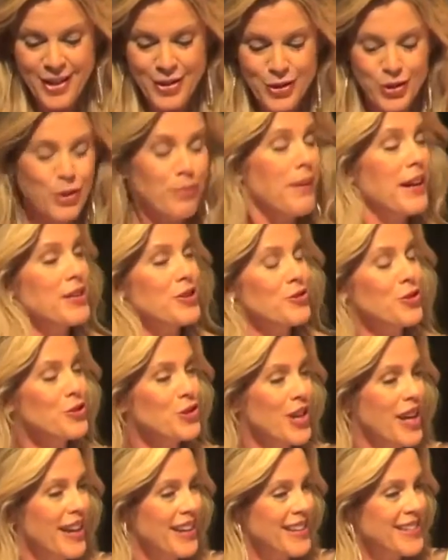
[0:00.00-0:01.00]
So, Maestro
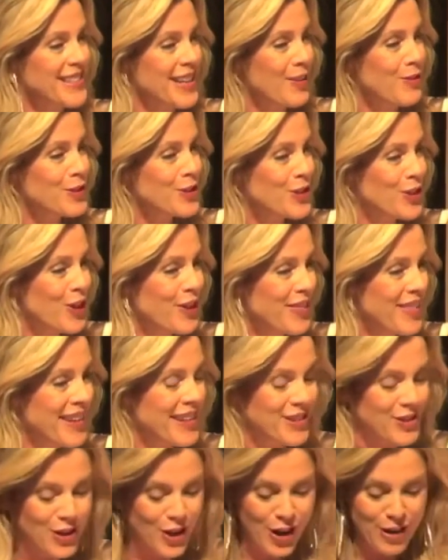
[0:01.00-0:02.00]
Janis, I will start
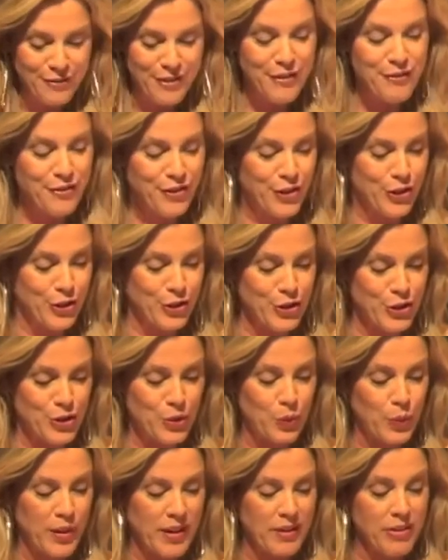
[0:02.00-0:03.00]
things off
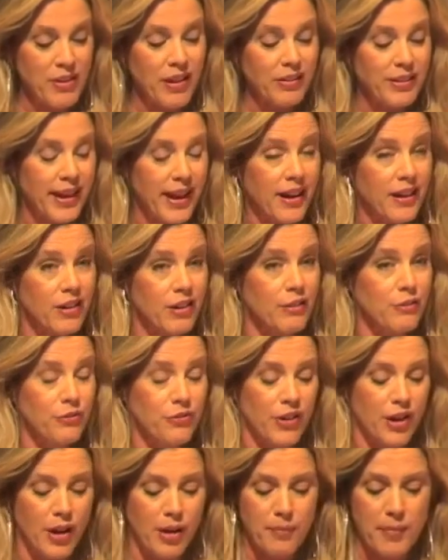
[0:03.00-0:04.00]
first with a letter
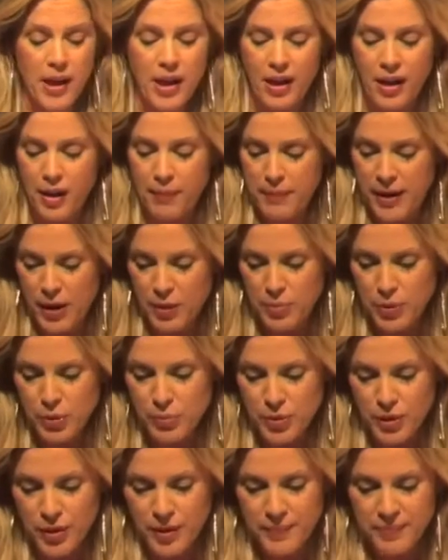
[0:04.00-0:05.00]
from uh, Mayor
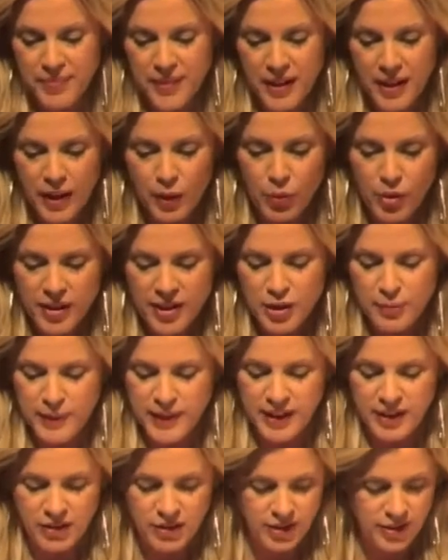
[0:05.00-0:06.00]
Bloomberg. He wanted to
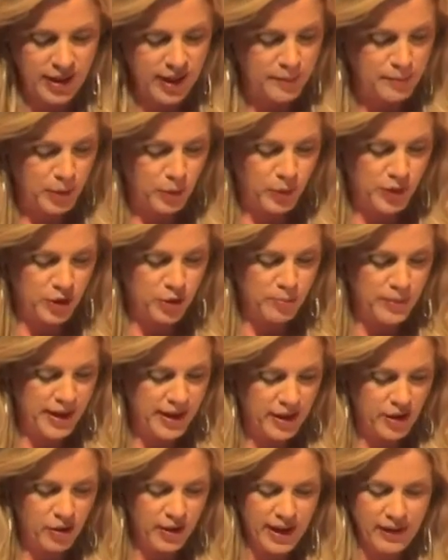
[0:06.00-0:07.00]
be here tonight, but when you're
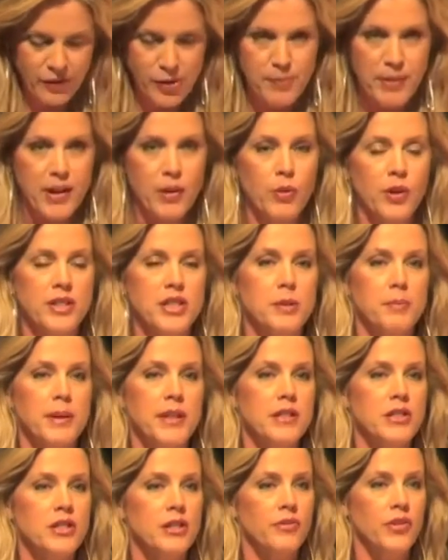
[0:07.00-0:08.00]
mayor, everybody wants a
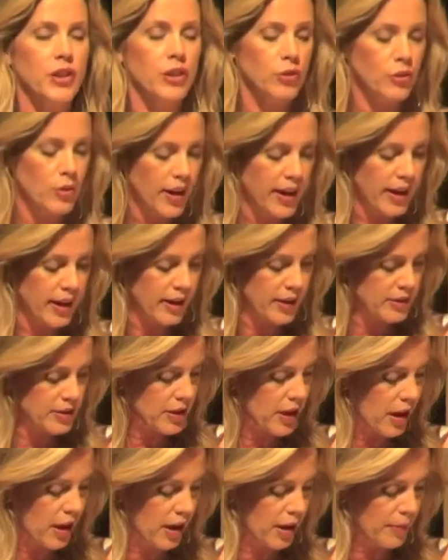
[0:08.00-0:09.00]
piece of you, and,
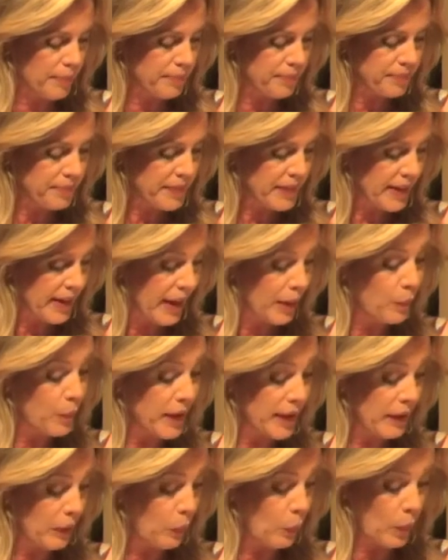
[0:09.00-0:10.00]
um, and
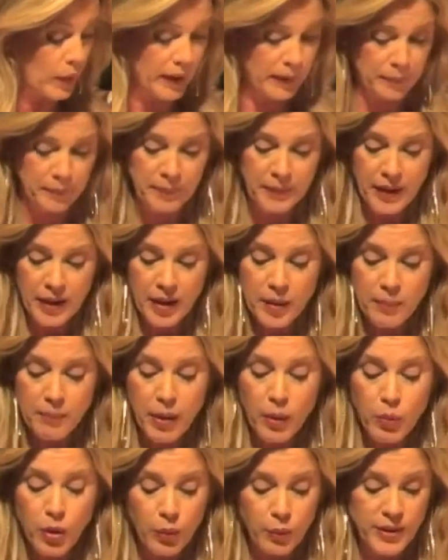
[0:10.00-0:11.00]
we didn't win.
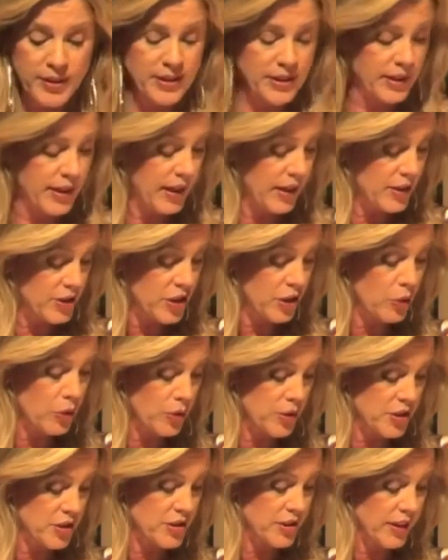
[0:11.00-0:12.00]
But what we did get is a
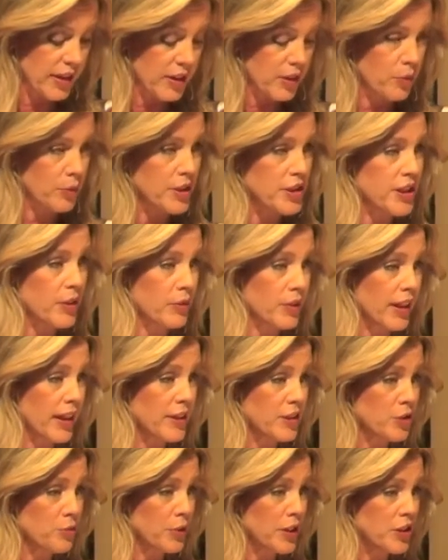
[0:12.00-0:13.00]
gorgeous letter, which I would
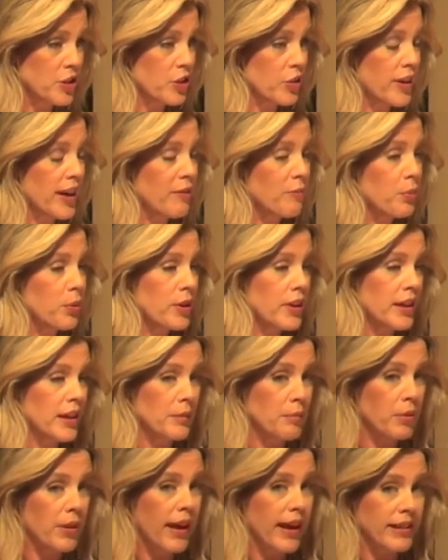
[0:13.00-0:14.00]
like to read you. And I put it
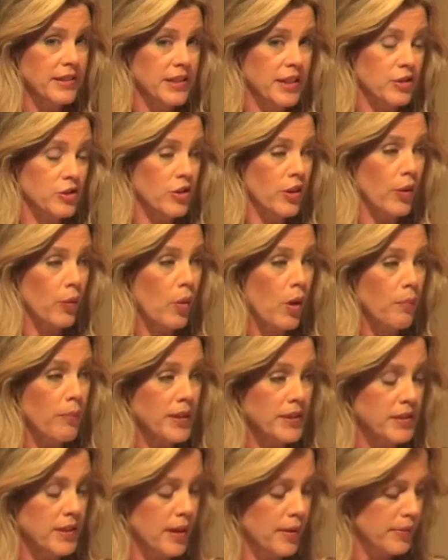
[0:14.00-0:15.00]
in plastic so I won't
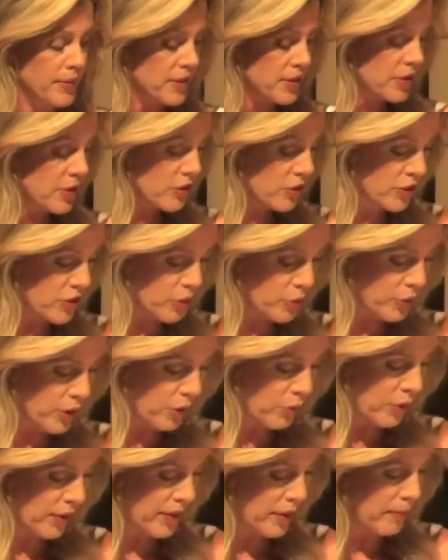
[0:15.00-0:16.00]
mess it up, because this is the
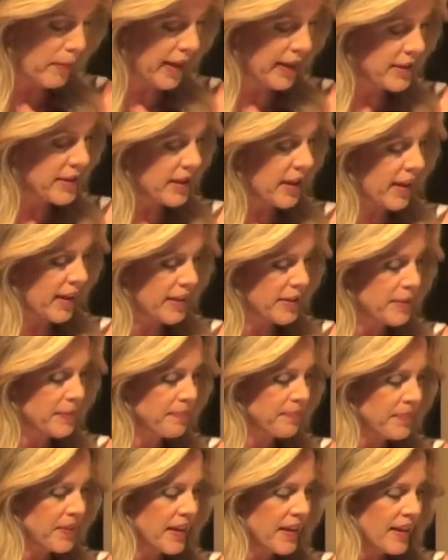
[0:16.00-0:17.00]
real one that Mike signed.
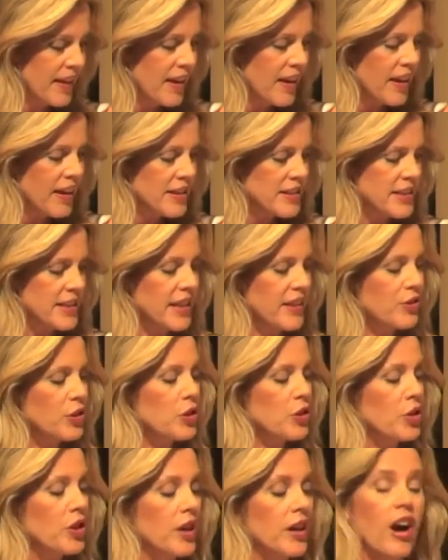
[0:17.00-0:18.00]
City of
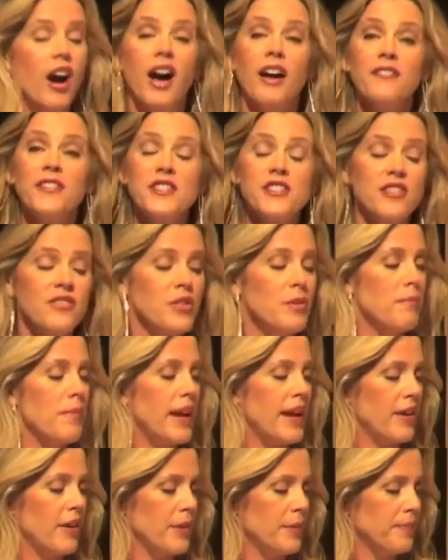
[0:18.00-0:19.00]
New York, Office of the
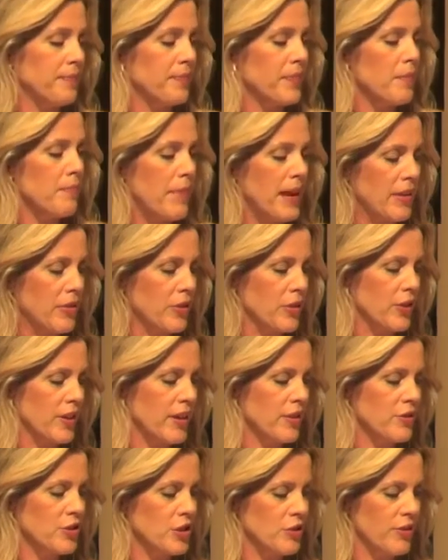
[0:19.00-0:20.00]
Mayor, May
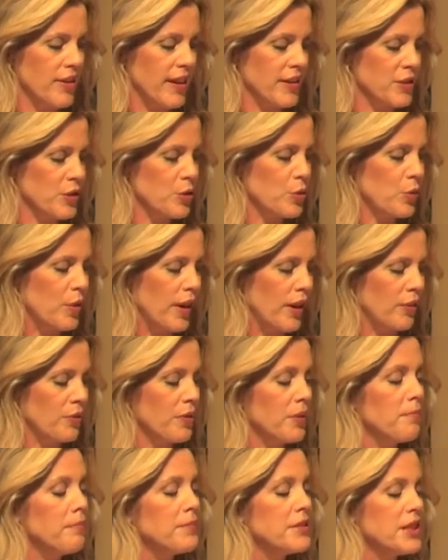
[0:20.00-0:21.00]
30th, 2012.
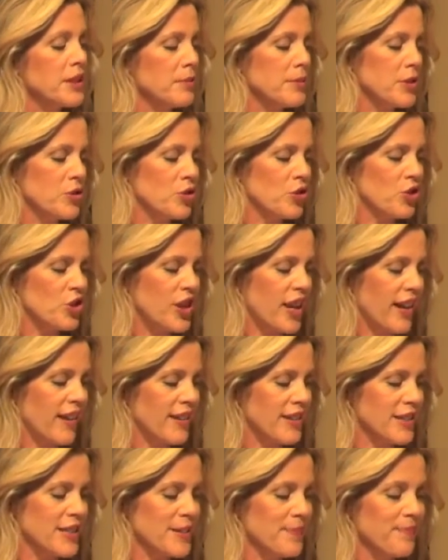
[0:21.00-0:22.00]
Dear Mr.
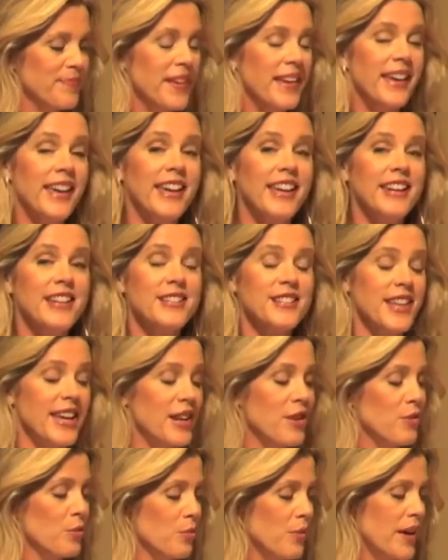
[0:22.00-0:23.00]
Janis, it is
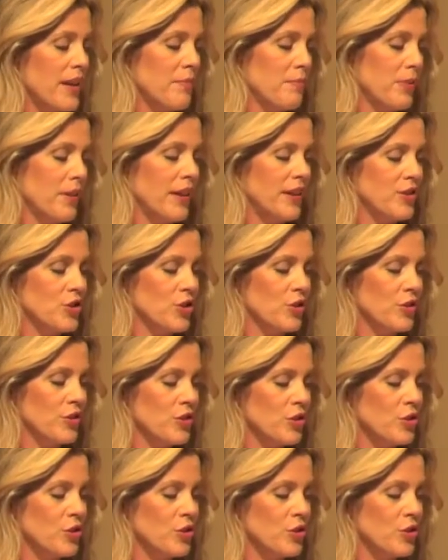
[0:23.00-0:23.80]
a great pleasure